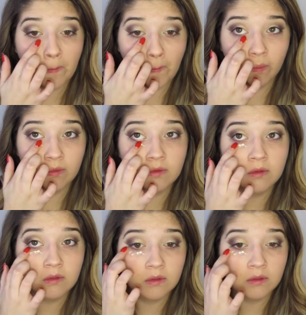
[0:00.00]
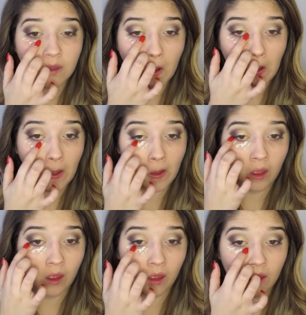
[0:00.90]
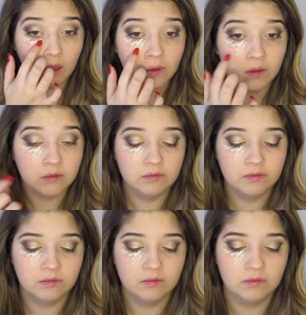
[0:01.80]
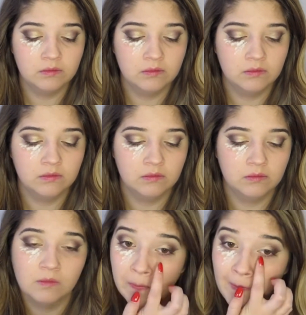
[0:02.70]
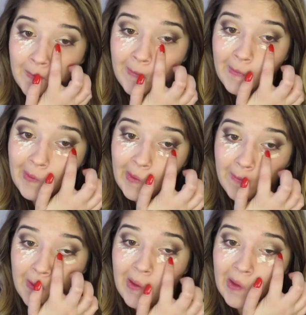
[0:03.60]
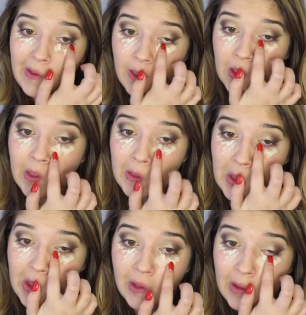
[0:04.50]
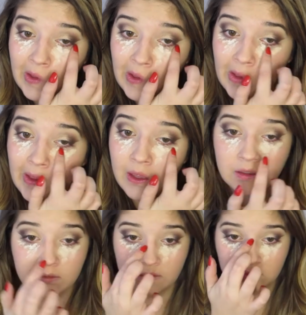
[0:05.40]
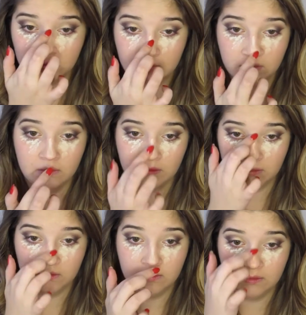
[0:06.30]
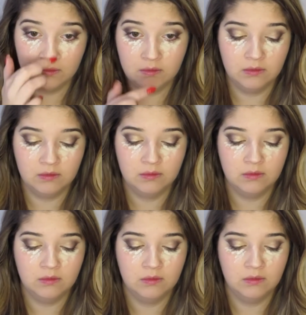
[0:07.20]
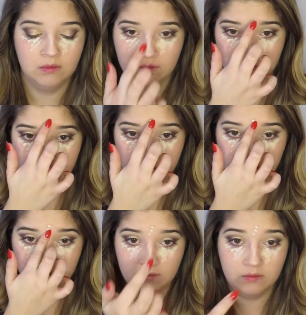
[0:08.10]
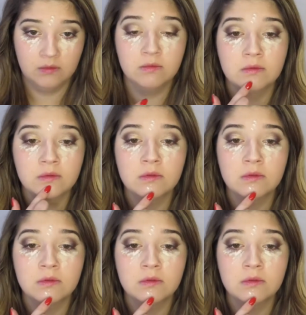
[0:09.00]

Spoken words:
the Bye Bye Undereye in the shade Light. And I am going to place this everywhere where the light would naturally hit you. So underneath your eyes, the bridge of your